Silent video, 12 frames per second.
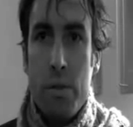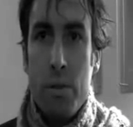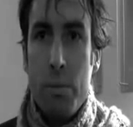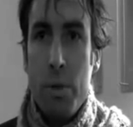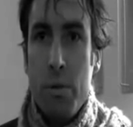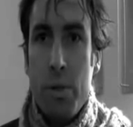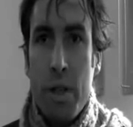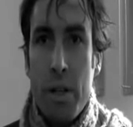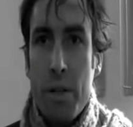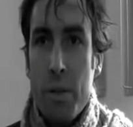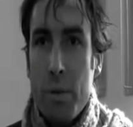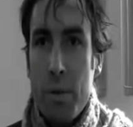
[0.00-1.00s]
Dubuque,
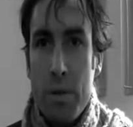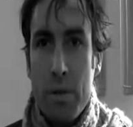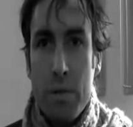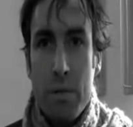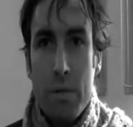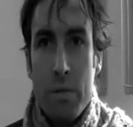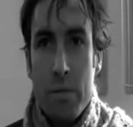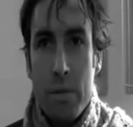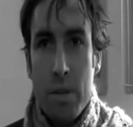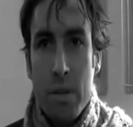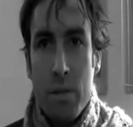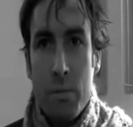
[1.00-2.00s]
Iowa,
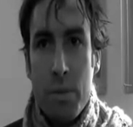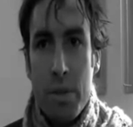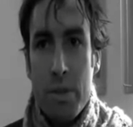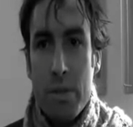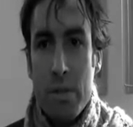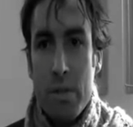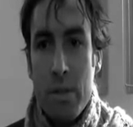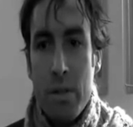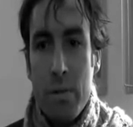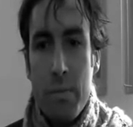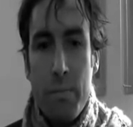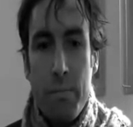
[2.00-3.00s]
you know, places that
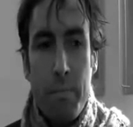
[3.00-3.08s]
are,